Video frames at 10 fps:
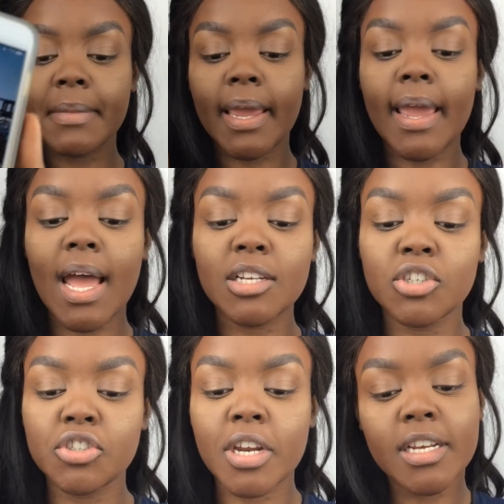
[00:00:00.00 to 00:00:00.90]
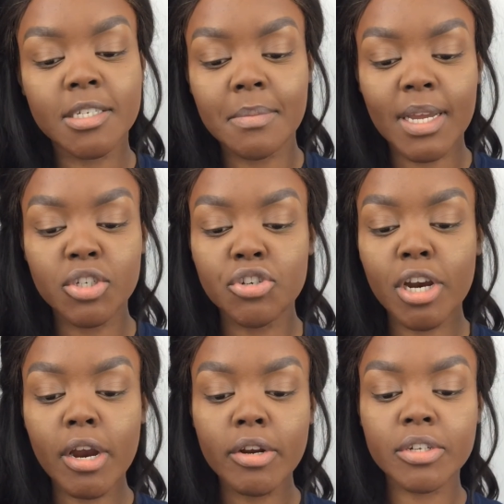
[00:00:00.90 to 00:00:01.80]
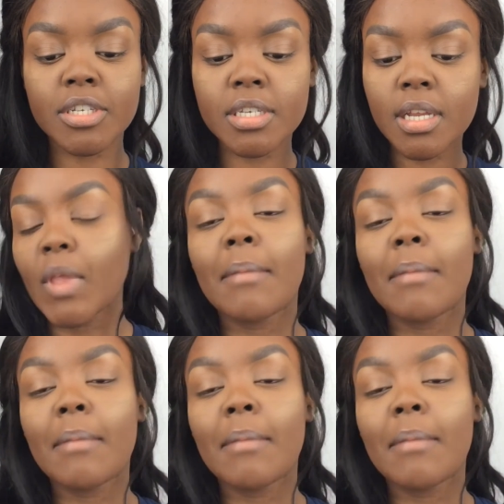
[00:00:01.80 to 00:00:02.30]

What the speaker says: day I just changed my shirt.